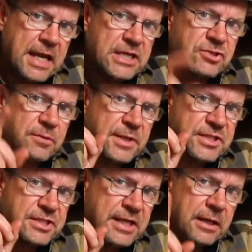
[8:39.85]
It's from a
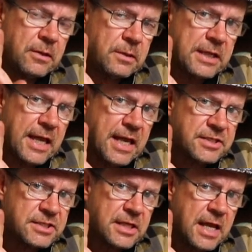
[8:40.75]
single
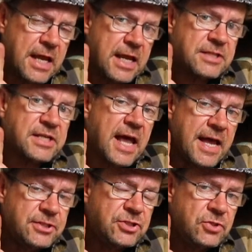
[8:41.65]
cask. It's
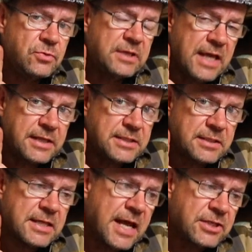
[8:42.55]
as you get
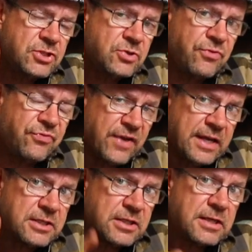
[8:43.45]
it, as you
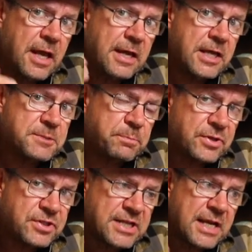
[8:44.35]
find it. It's
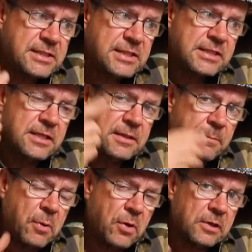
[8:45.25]
presented in the
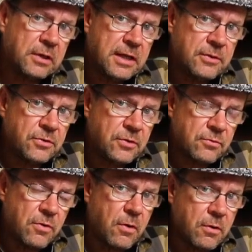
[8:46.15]
bottle, in the
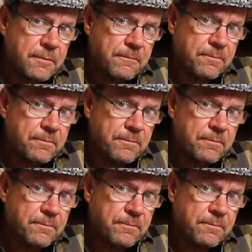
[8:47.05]
raw,